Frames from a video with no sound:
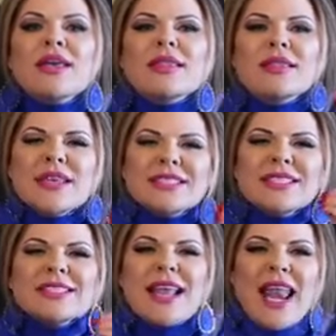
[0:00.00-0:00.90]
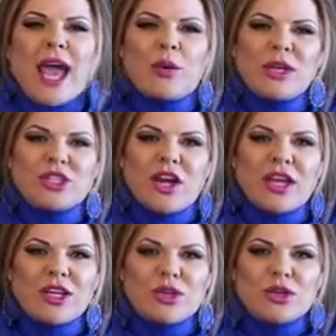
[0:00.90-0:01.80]
This is the language I
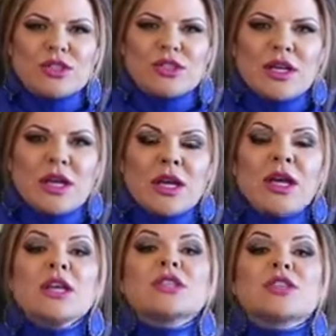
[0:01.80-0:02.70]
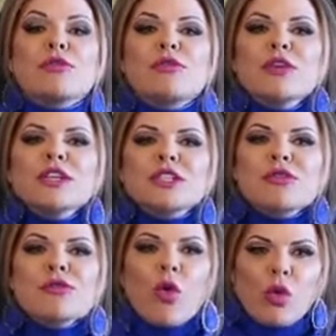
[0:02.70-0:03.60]
use. So first
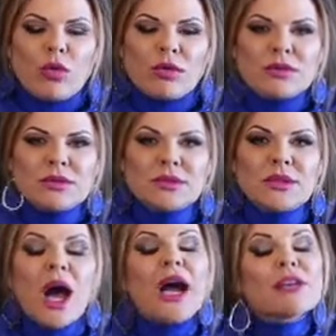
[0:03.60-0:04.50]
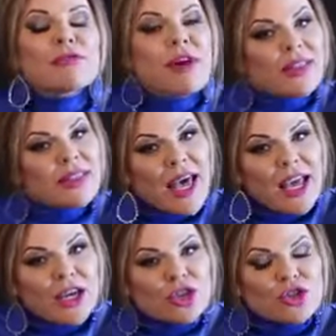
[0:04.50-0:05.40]
of all, I define the
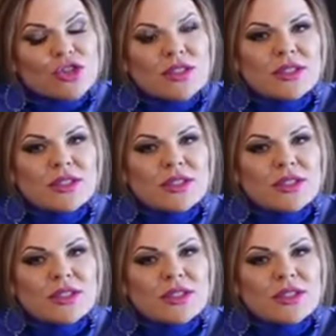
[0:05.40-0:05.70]
age.